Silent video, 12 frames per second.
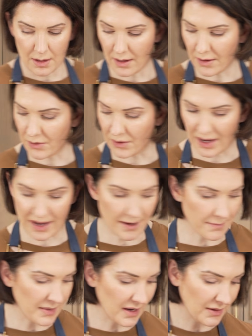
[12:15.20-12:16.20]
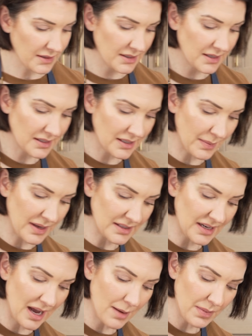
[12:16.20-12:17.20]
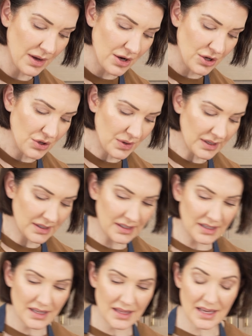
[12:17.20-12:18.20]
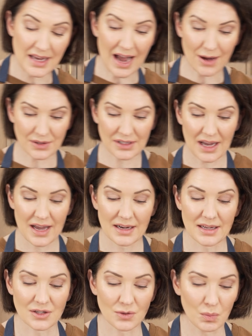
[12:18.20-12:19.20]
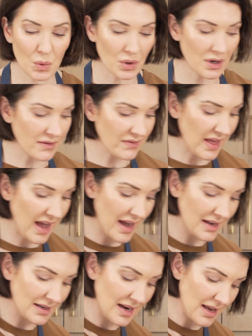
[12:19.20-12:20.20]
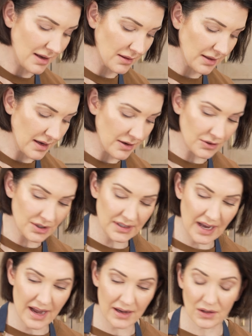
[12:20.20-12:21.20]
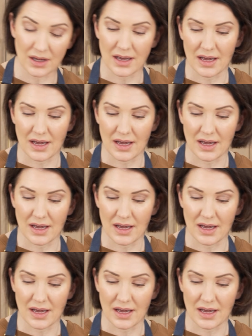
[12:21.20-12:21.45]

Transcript: Okay, now let's get some on top. You can see the outside is more of that naked layer style.